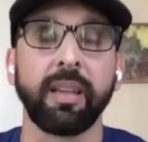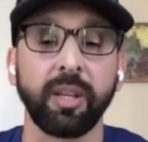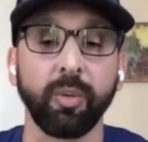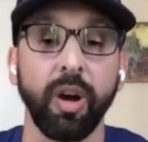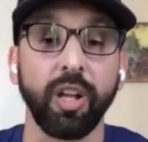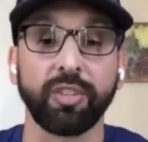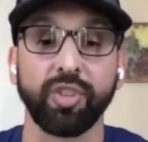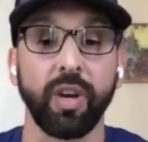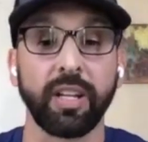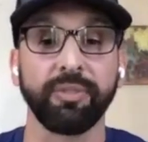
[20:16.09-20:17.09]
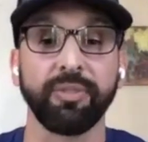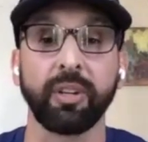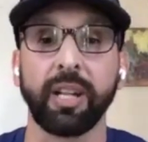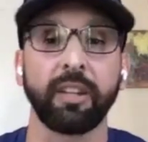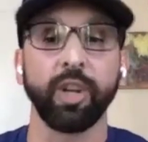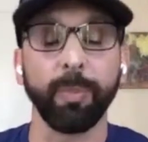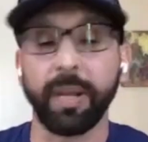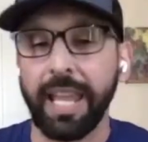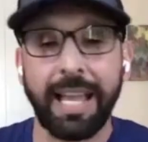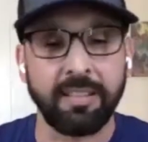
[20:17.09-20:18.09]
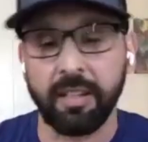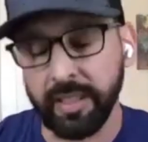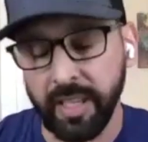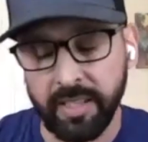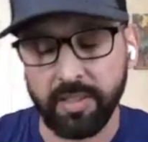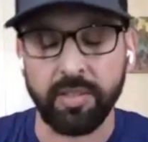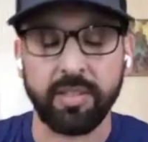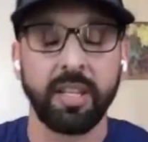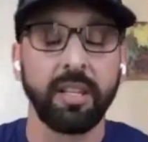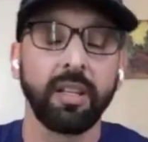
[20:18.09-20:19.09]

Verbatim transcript: I think we're all trying to figure it out. Nobody has all the answers.